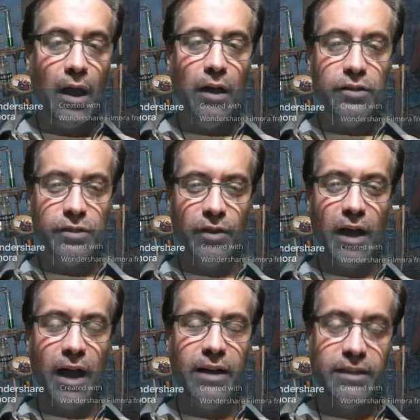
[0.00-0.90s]
So the
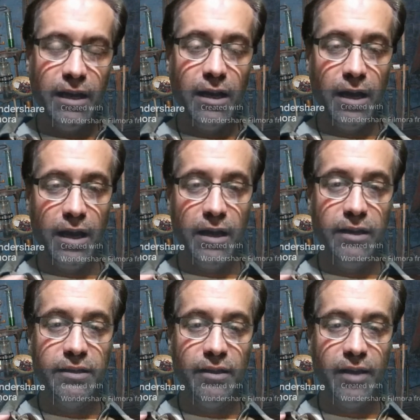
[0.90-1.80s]
idea
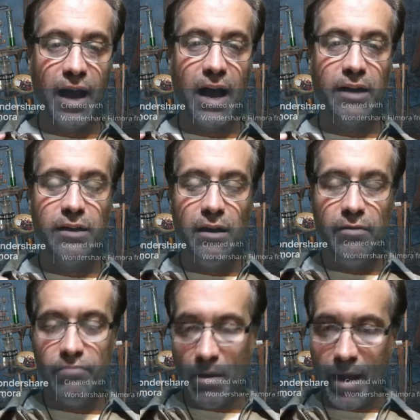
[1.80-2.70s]
is that
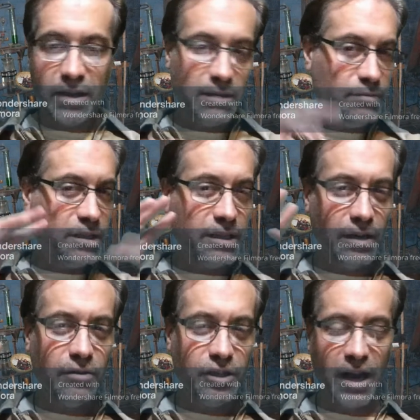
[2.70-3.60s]
they make some
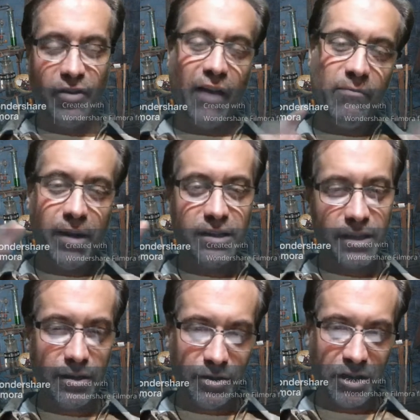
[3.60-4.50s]
skill check. They have to make a
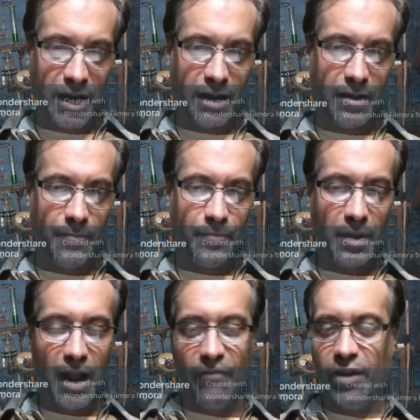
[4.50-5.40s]
skill check.
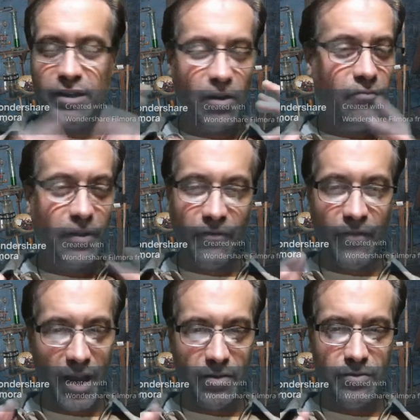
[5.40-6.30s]
And if they don't, it
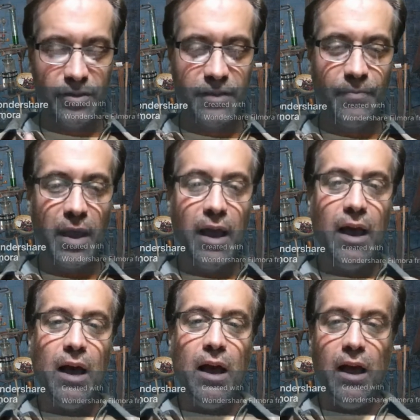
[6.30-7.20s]
fails.
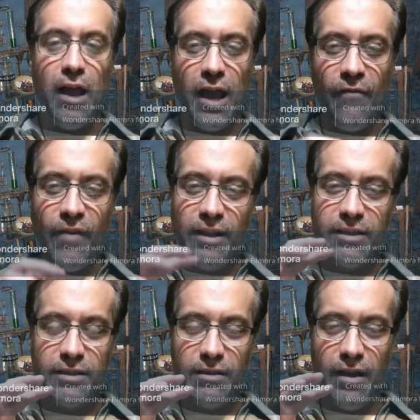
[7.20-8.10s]
If
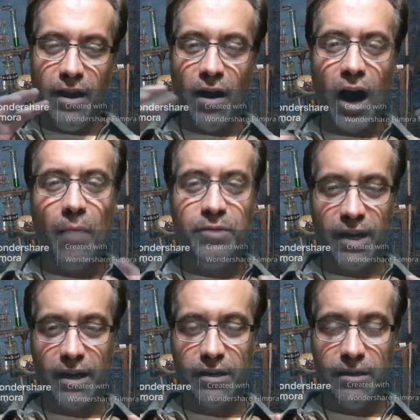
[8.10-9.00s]
it's an
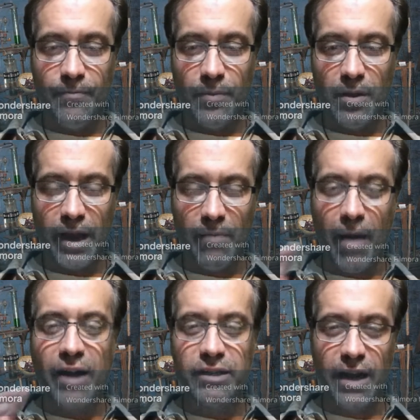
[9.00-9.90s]
object, like a
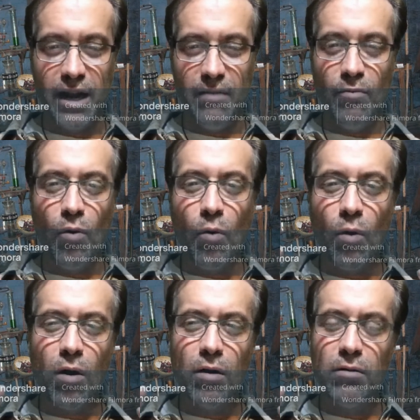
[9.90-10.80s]
magic item,
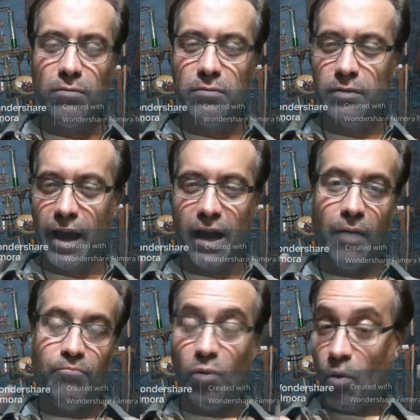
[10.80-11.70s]
or like
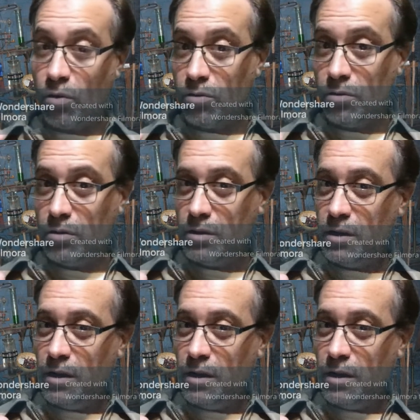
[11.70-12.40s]
a portal